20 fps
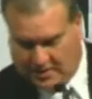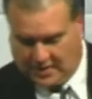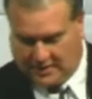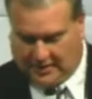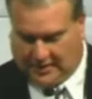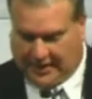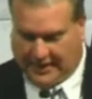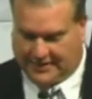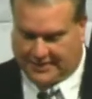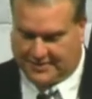A
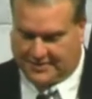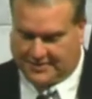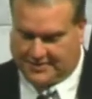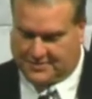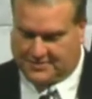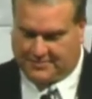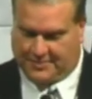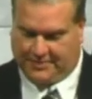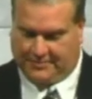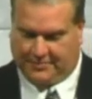lot of
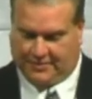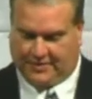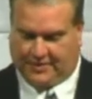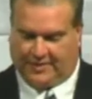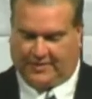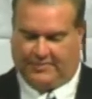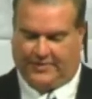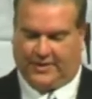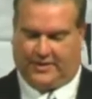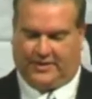these people that
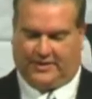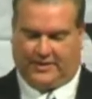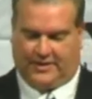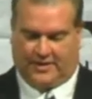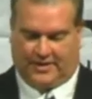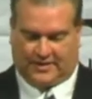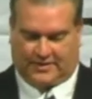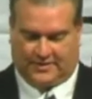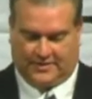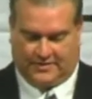have been
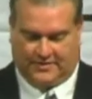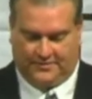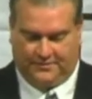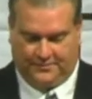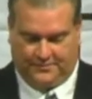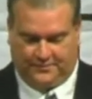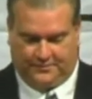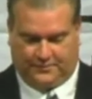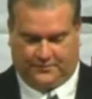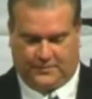inducted
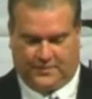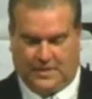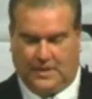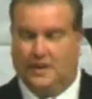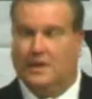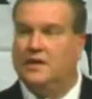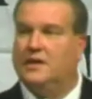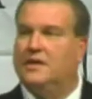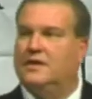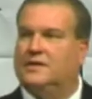
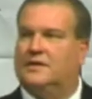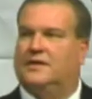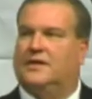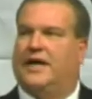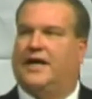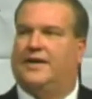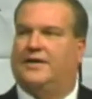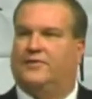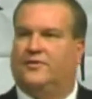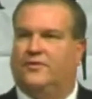
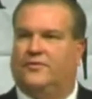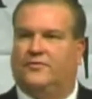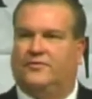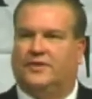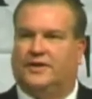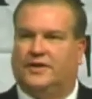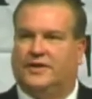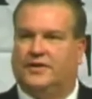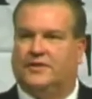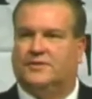tonight and over
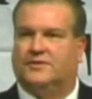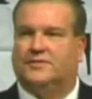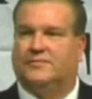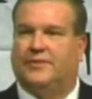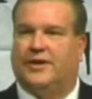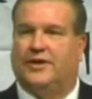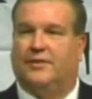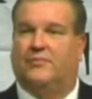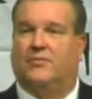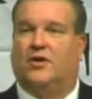the years have
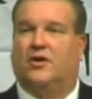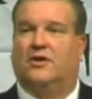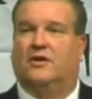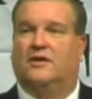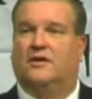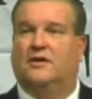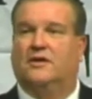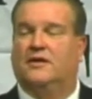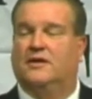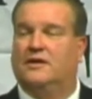made a
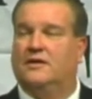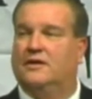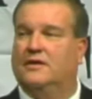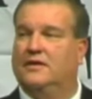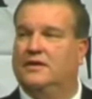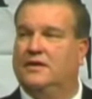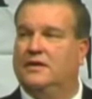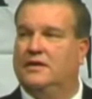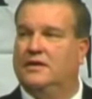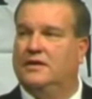mark
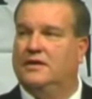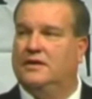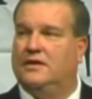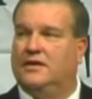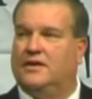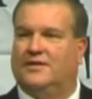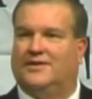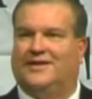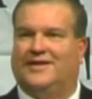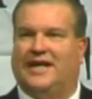
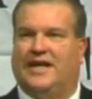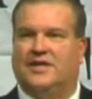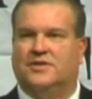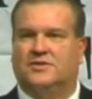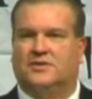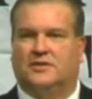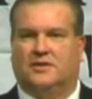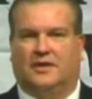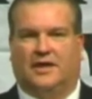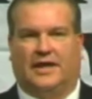on the
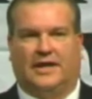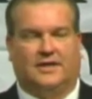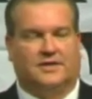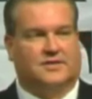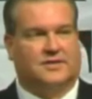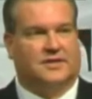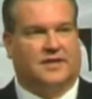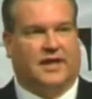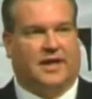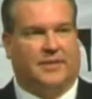national
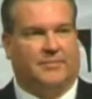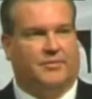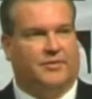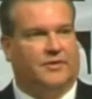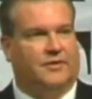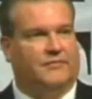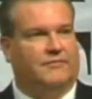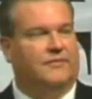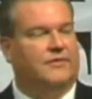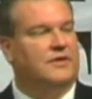landscape
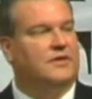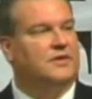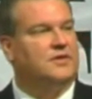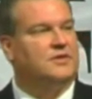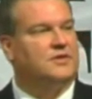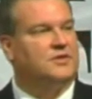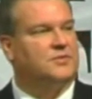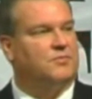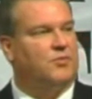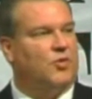of
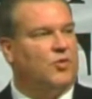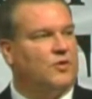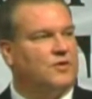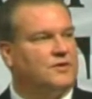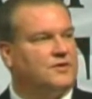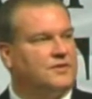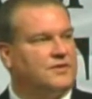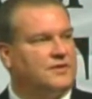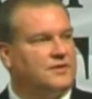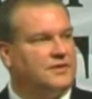
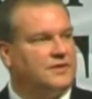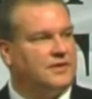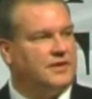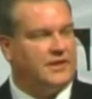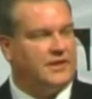sports.